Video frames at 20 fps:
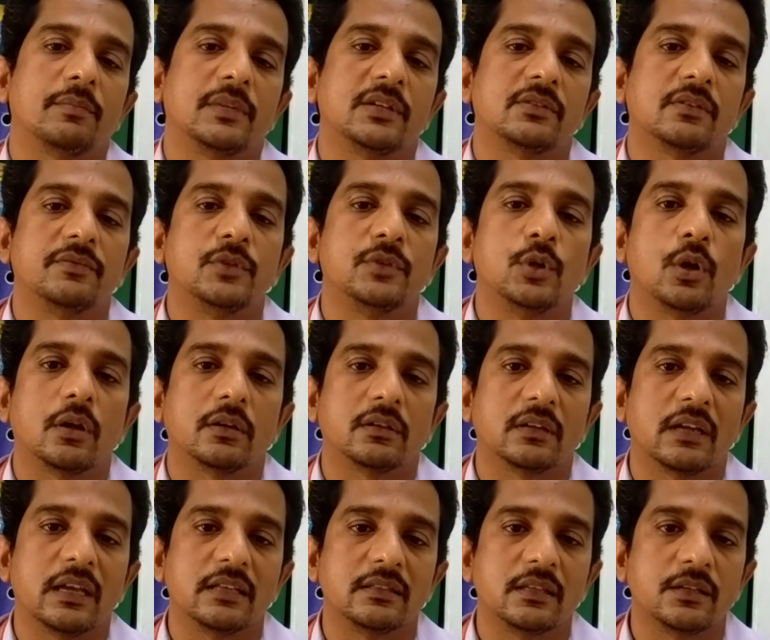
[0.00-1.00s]
of the
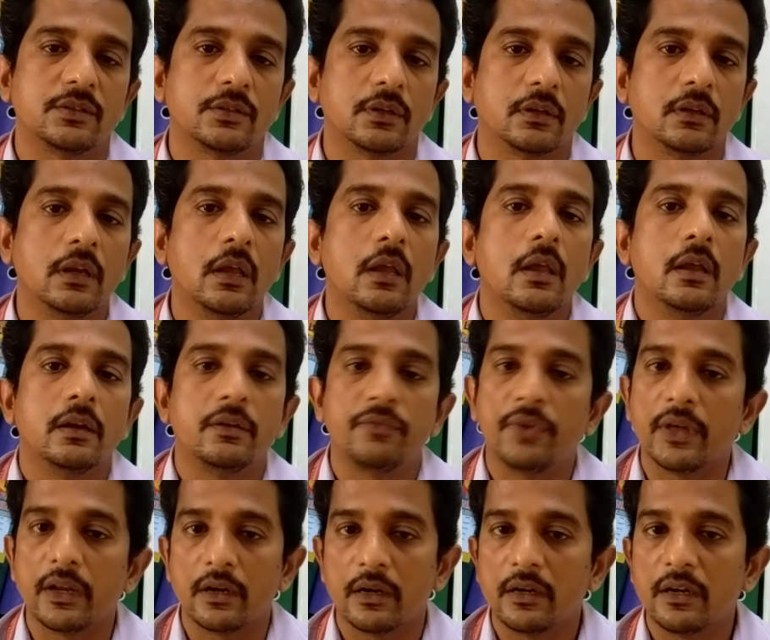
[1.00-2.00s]
organization for
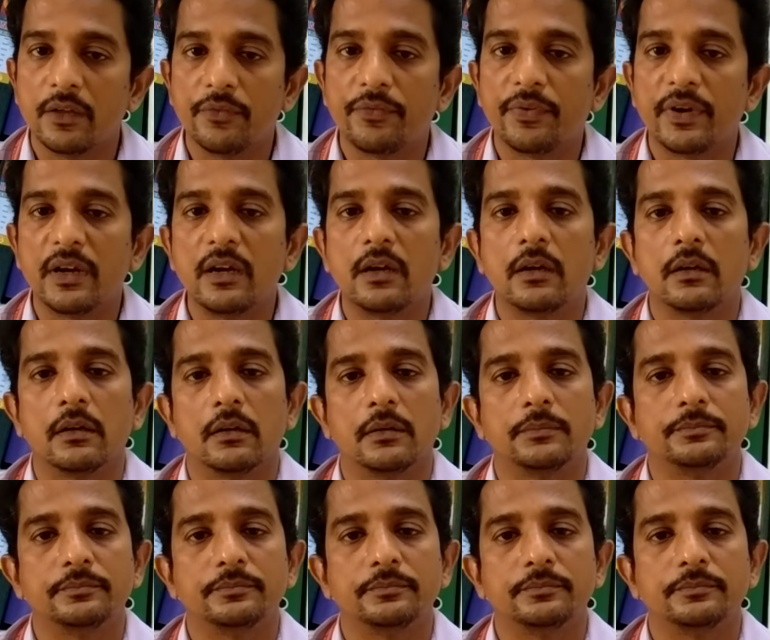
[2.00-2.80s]
different uh,